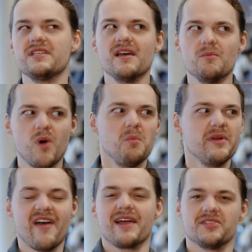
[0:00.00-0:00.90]
to what
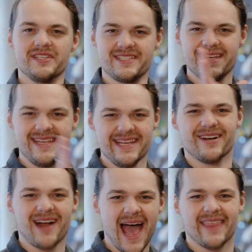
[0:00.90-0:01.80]
we've actually seen
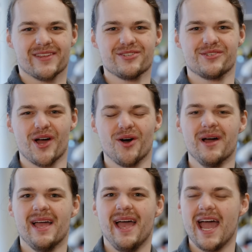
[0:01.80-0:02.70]
here at the show.
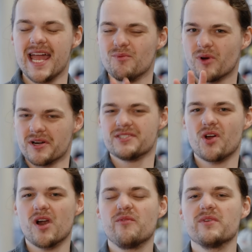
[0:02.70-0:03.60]
And we're gonna
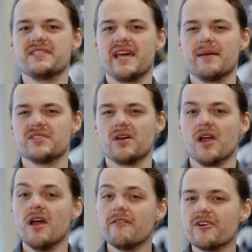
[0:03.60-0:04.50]
start off with
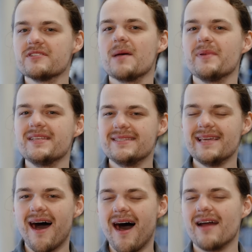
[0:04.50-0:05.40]
Samsung. First up is
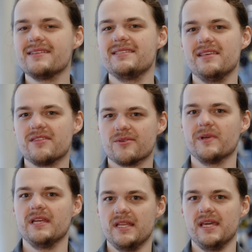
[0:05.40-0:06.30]
the Odyssey
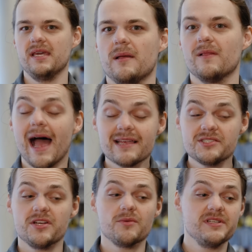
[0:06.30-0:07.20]
3D.
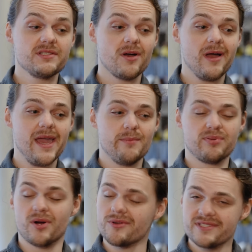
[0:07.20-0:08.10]
Last year, we saw a
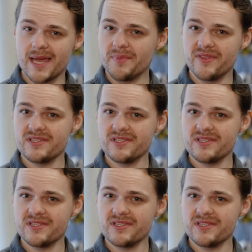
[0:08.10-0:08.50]
prototype of